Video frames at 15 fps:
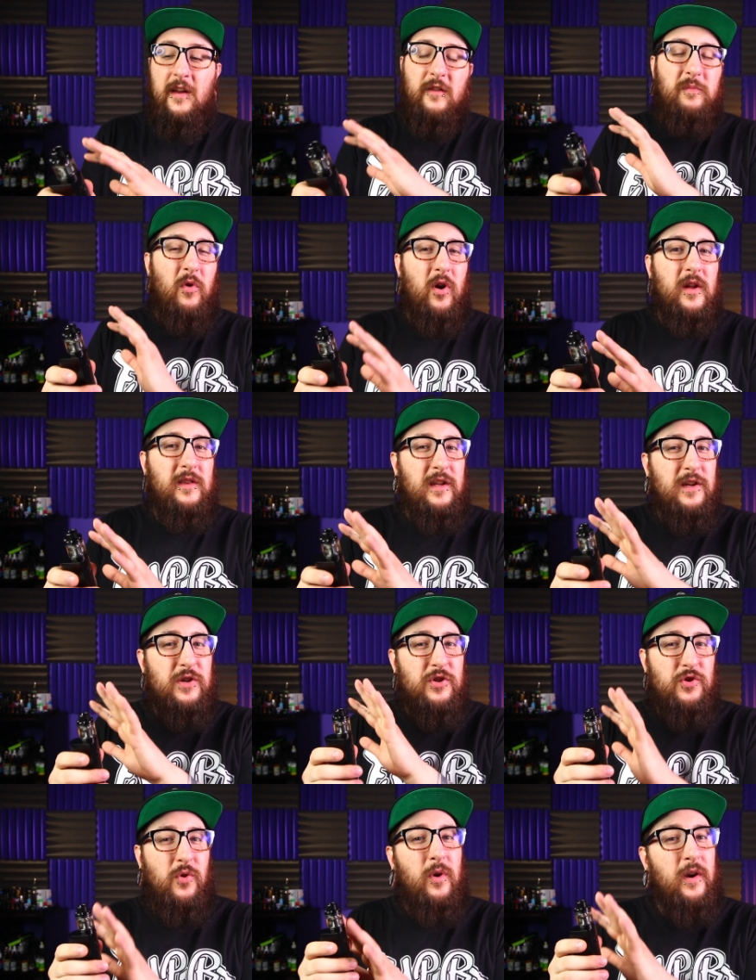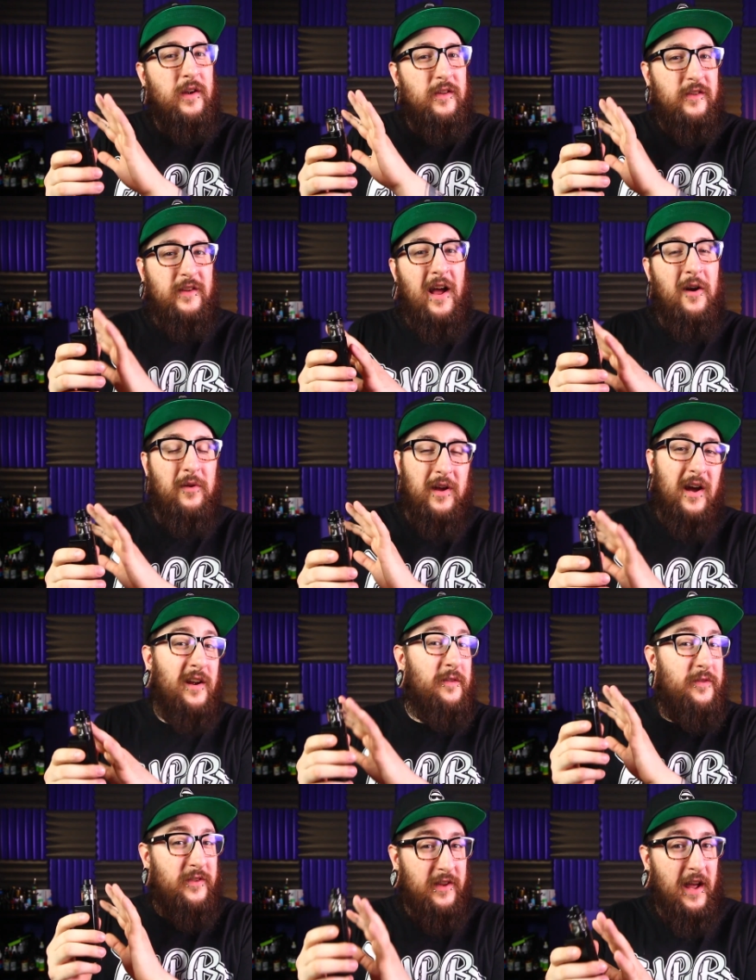is more on the short and stout
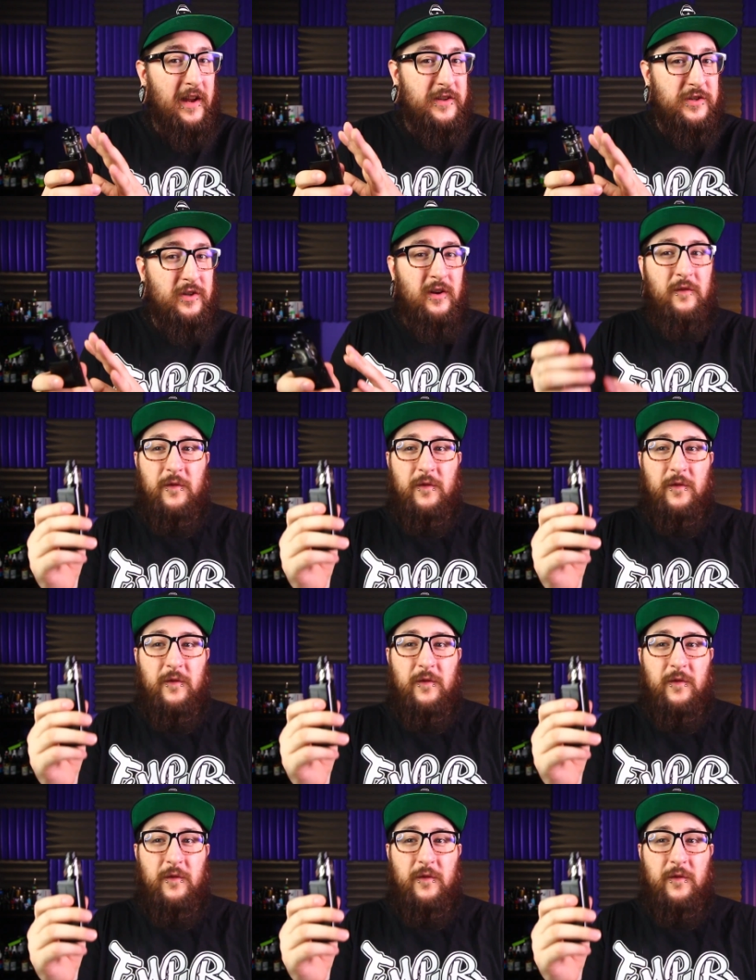kind of stature.